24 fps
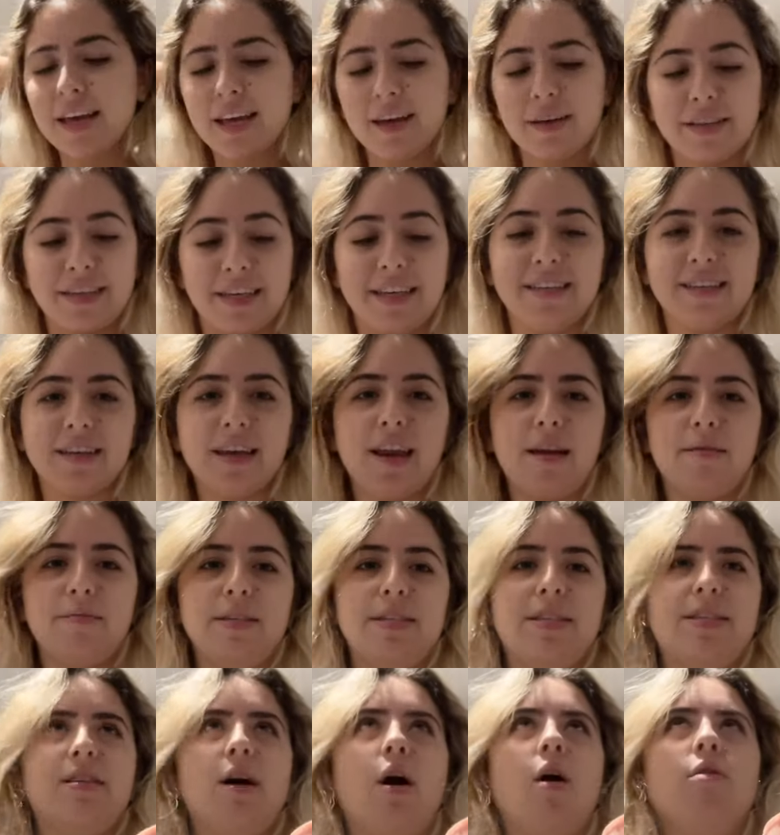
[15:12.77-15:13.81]
He's gonna be
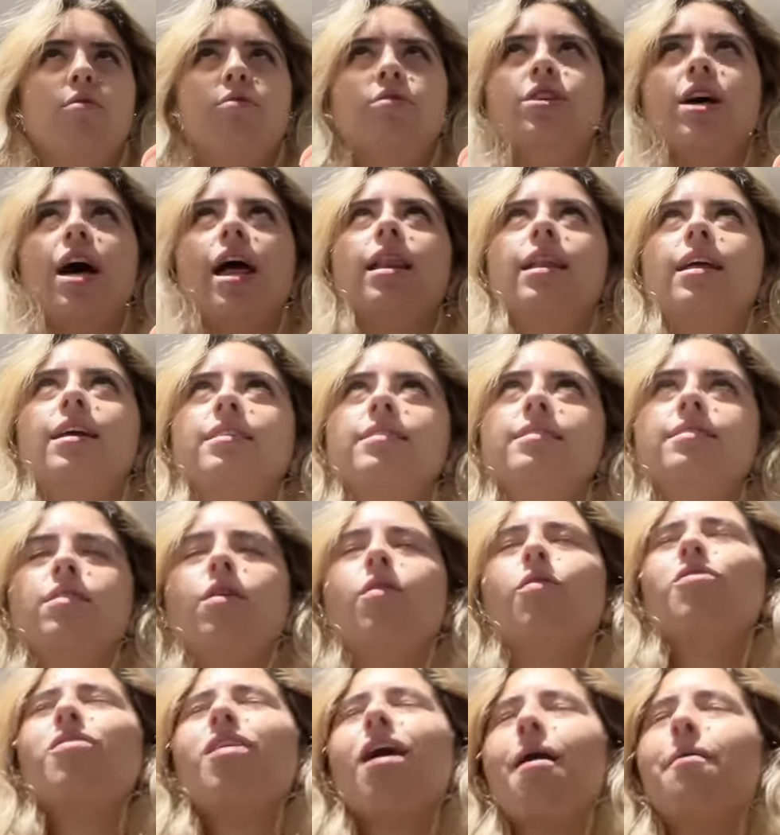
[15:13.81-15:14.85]
so jealous.
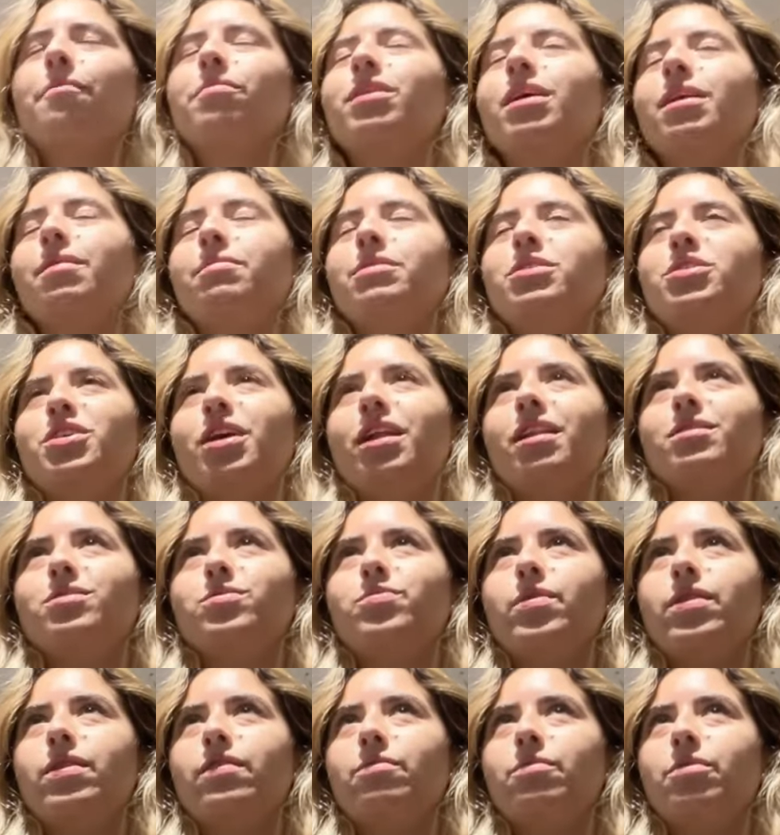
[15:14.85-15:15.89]
Or I'm gonna be jealous
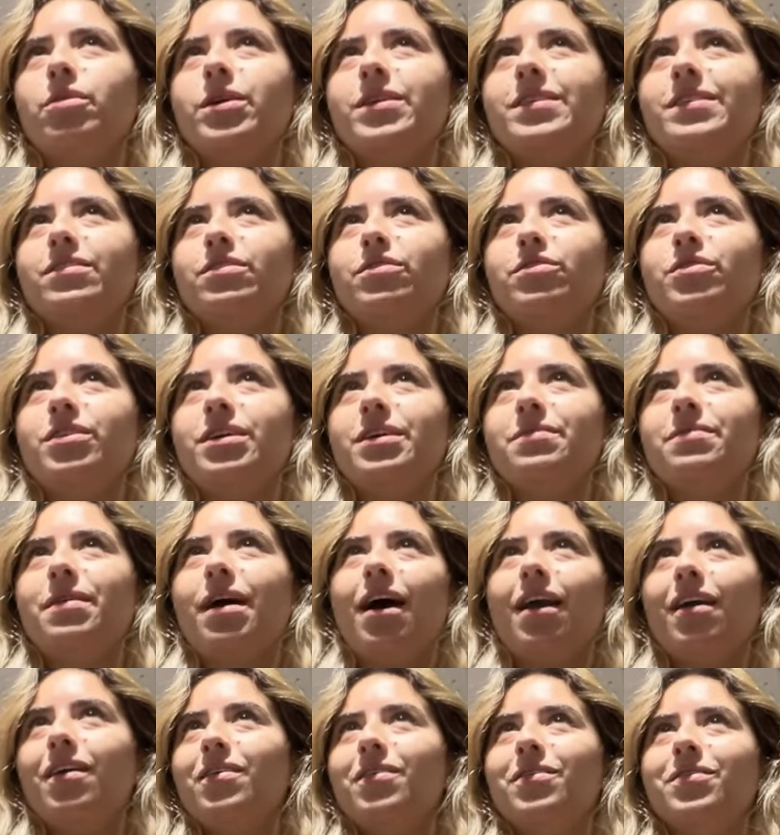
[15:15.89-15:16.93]
with the berries and cream.
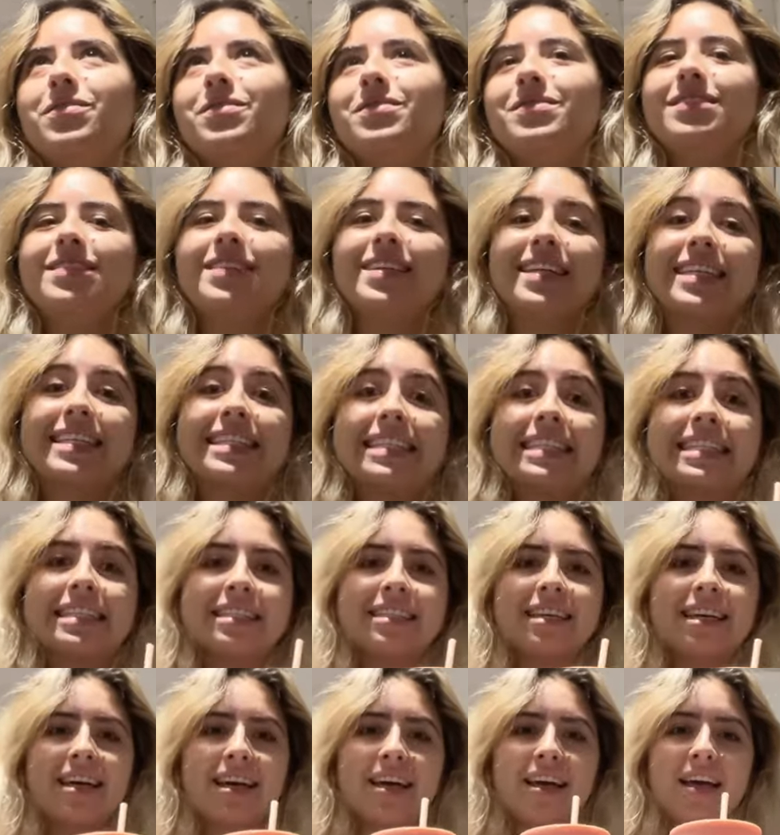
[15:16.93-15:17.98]
I don't know.
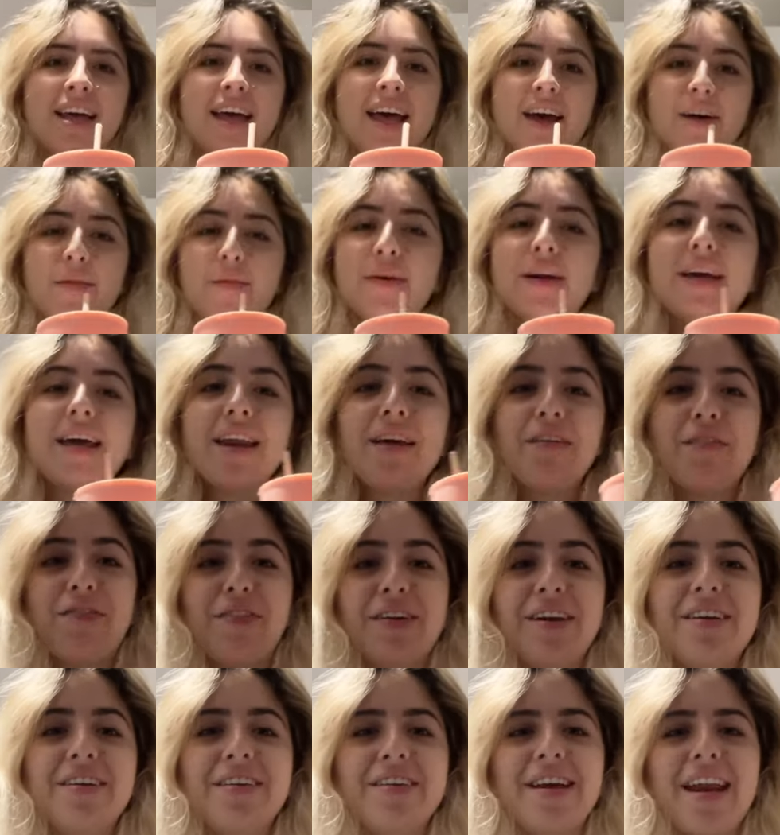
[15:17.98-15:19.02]
We're gonna
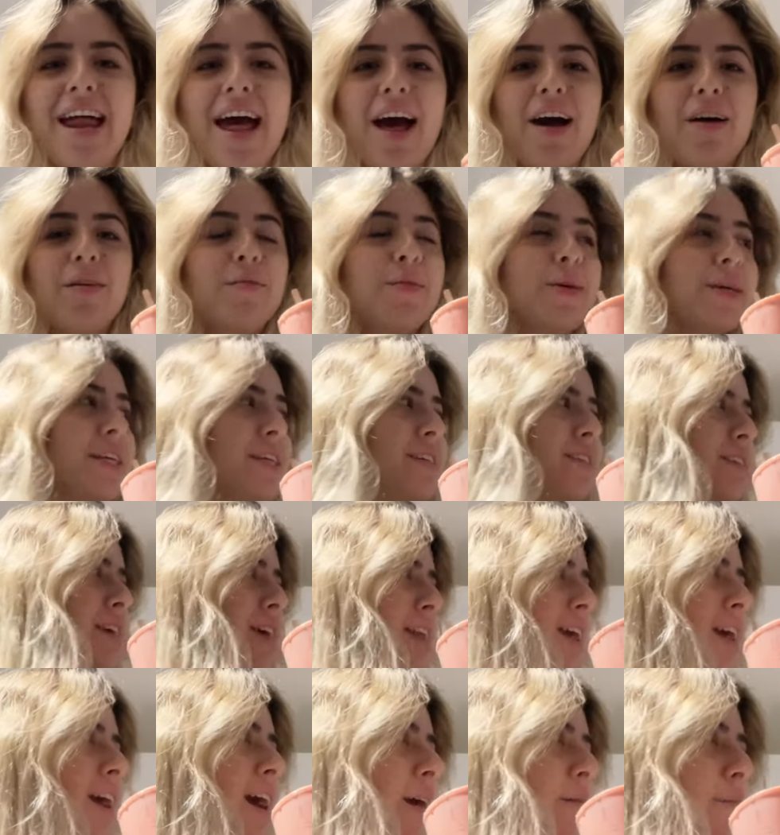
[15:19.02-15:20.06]
figure it out when he's
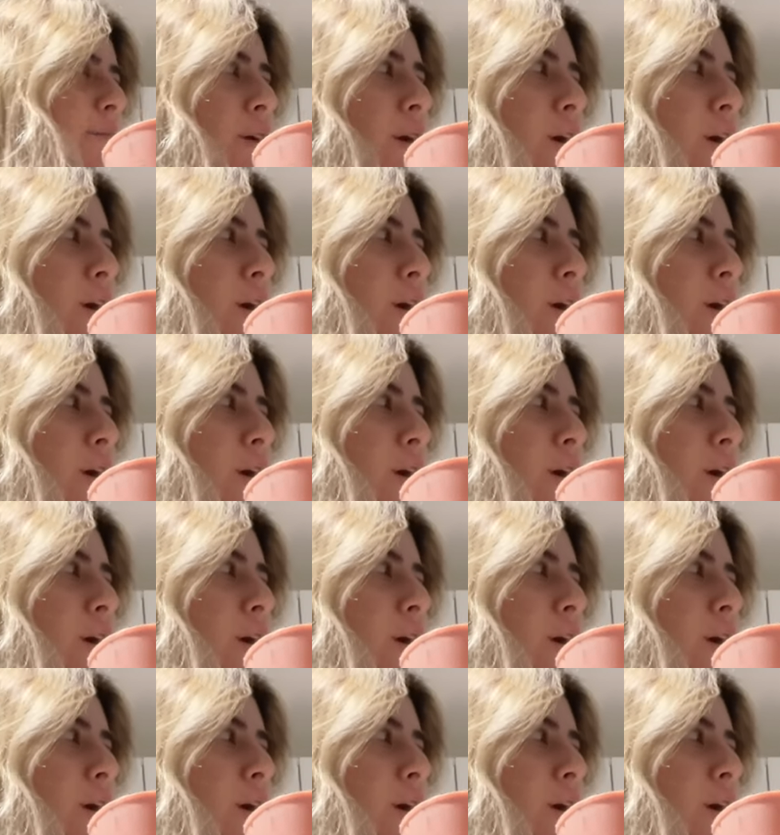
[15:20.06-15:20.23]
gonna come